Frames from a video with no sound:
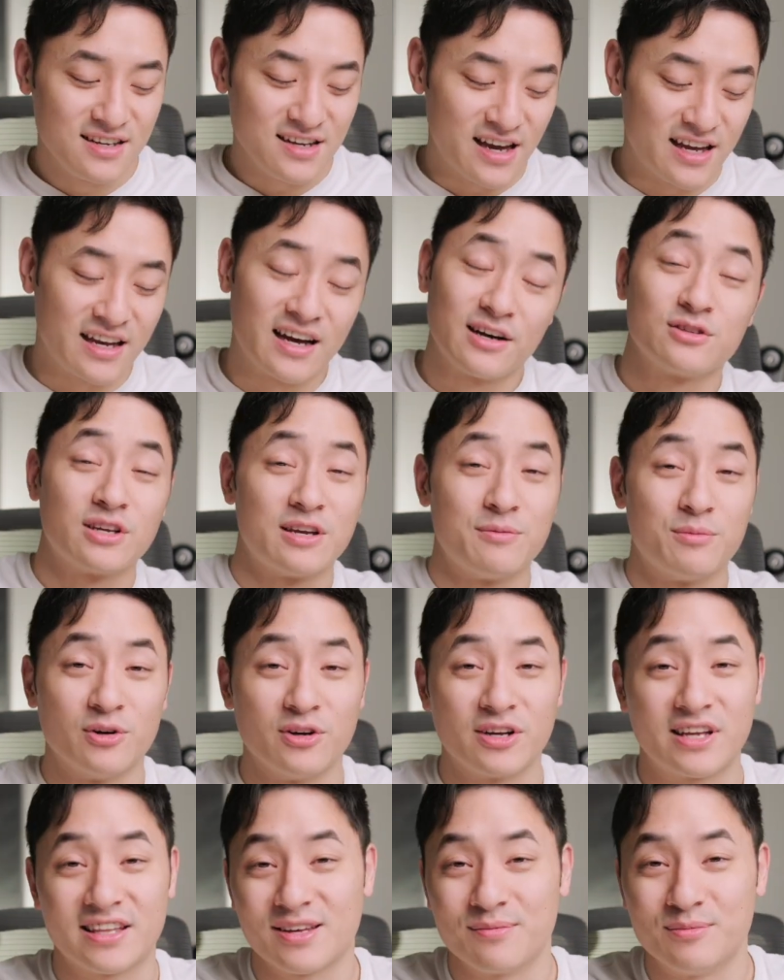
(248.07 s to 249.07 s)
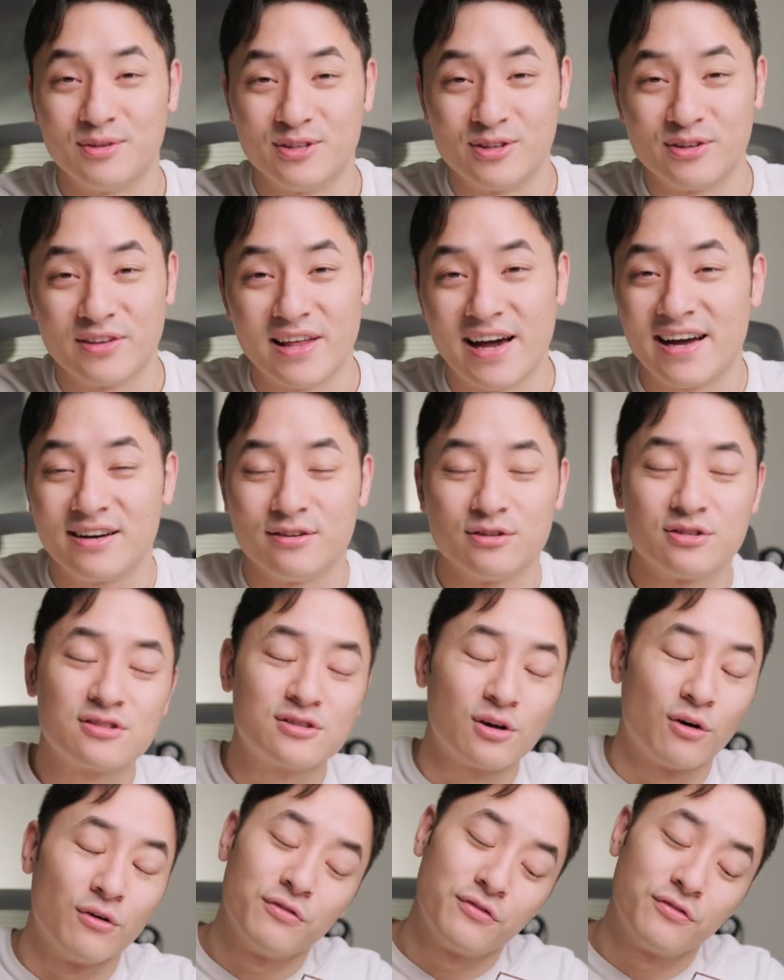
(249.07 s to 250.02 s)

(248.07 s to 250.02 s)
and I was able to get them to do that. It was so